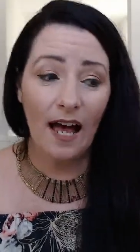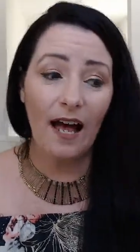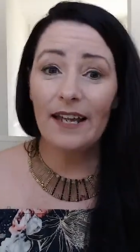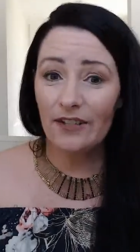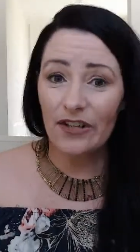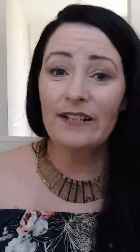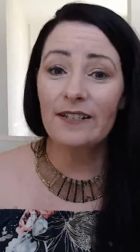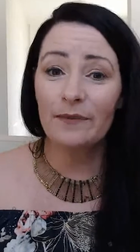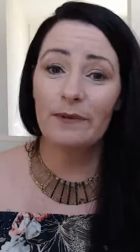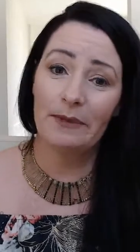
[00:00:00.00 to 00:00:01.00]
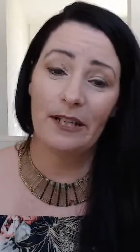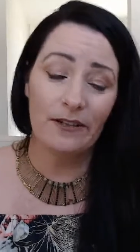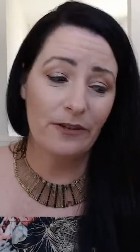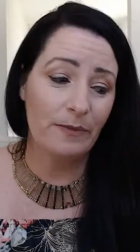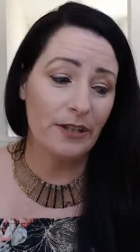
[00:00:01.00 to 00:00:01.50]
I attracted women
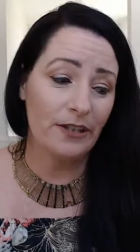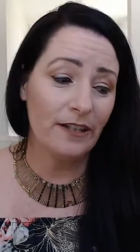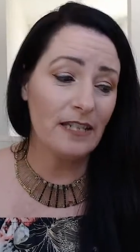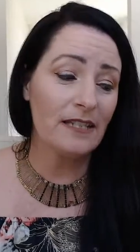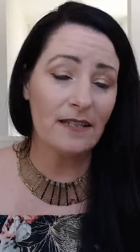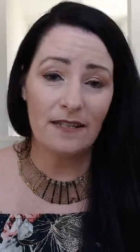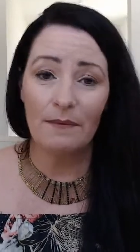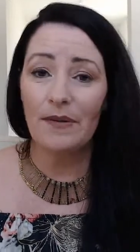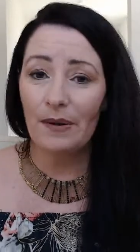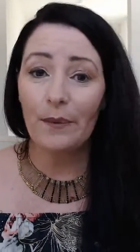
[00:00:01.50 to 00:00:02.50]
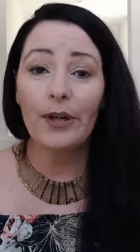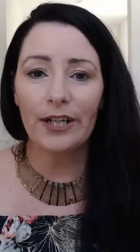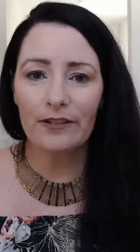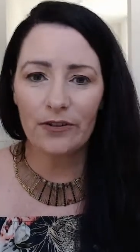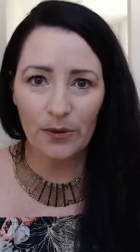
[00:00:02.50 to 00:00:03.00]
entrepreneurs. Some of them were
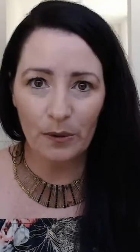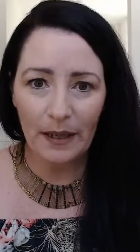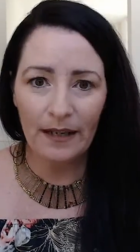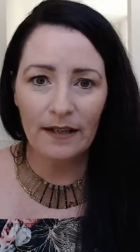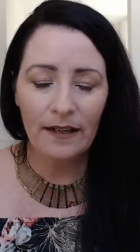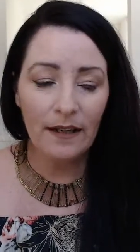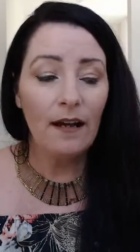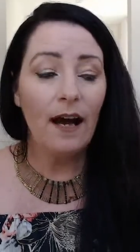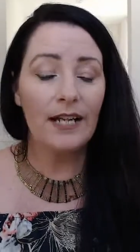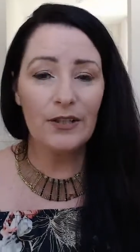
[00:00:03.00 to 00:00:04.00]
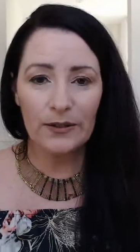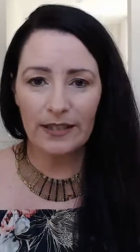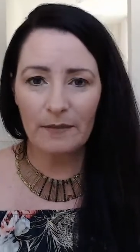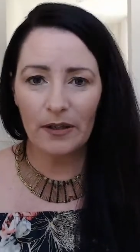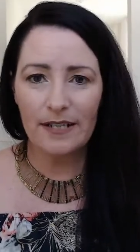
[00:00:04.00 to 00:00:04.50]
in trauma. I took
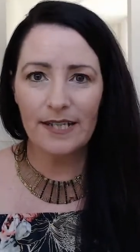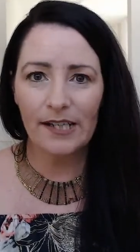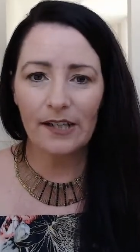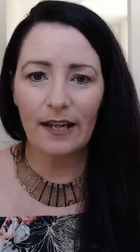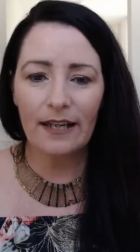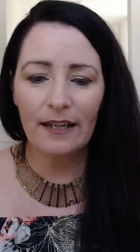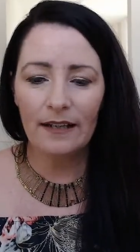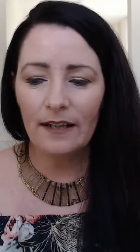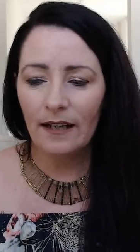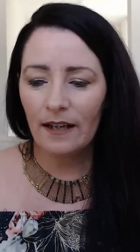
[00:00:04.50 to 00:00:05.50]
them on as a client,